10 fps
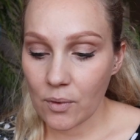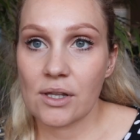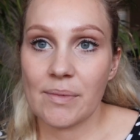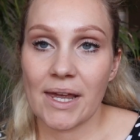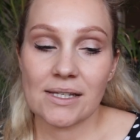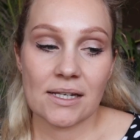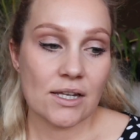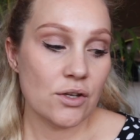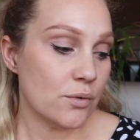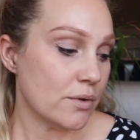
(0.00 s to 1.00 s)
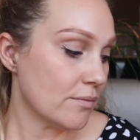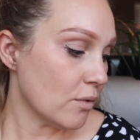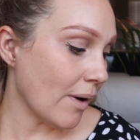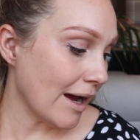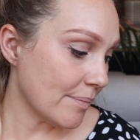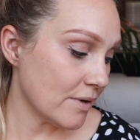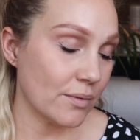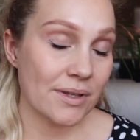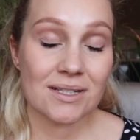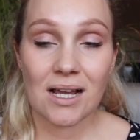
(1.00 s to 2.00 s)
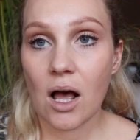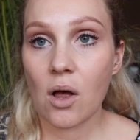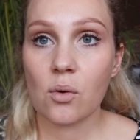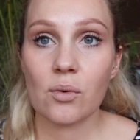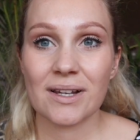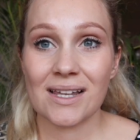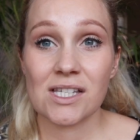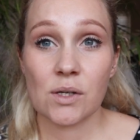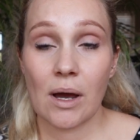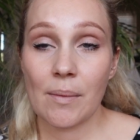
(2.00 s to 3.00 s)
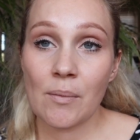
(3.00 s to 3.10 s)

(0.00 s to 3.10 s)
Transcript: So then basically you would wipe it with a towel or a cleansing wipe.